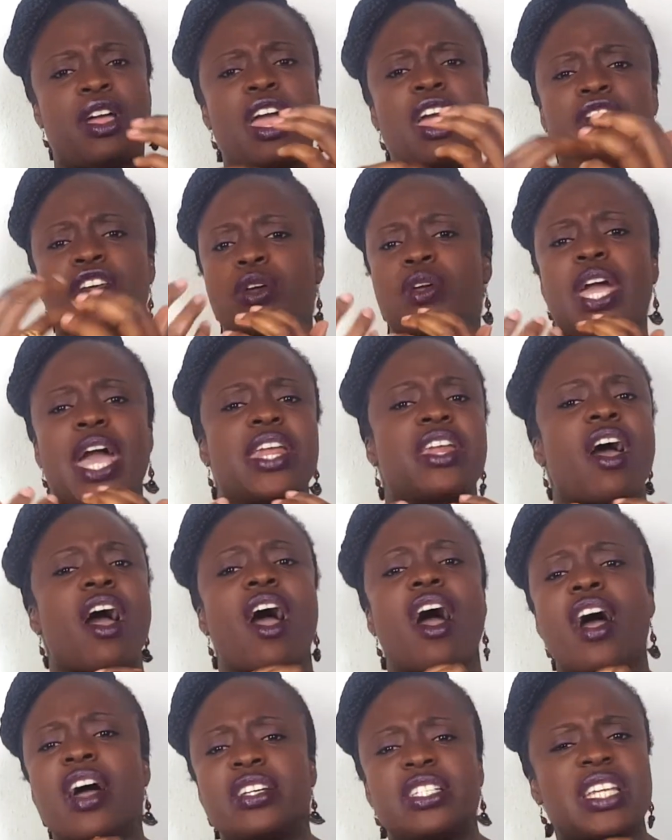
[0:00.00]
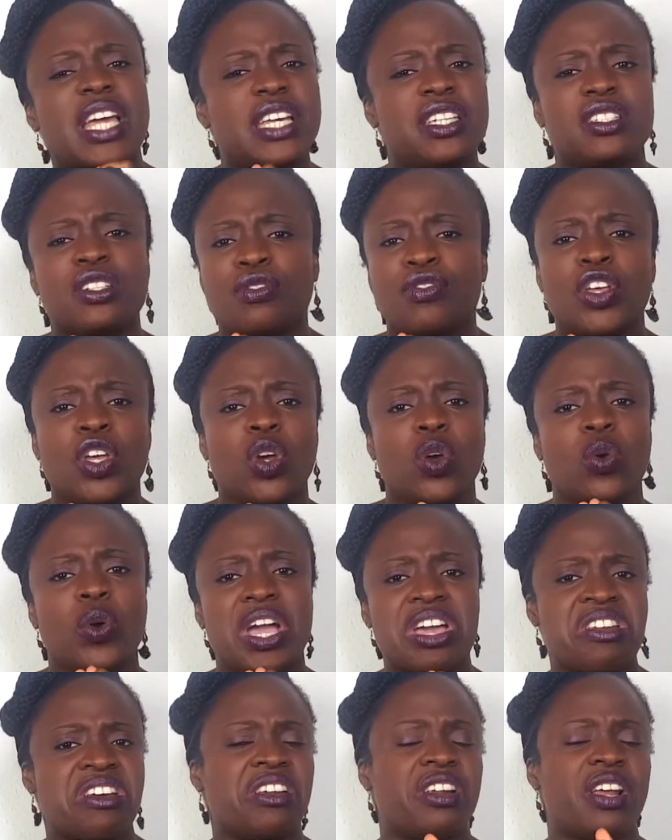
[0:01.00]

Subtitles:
If you get an earned interview